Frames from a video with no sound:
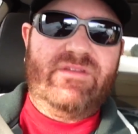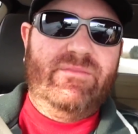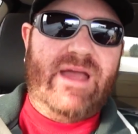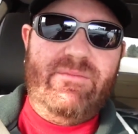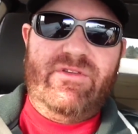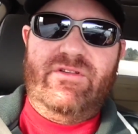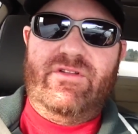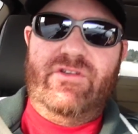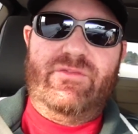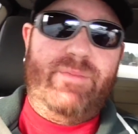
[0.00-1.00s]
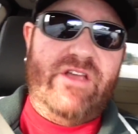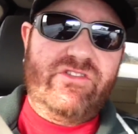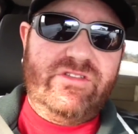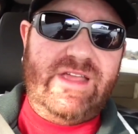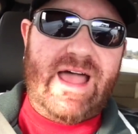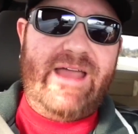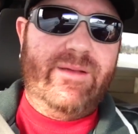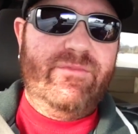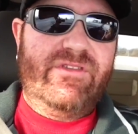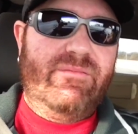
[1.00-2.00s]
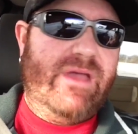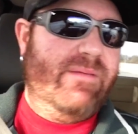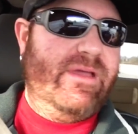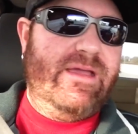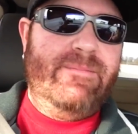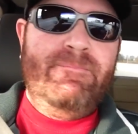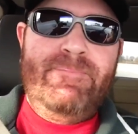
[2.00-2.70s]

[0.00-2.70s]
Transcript: Sometimes they're specialty items that maybe,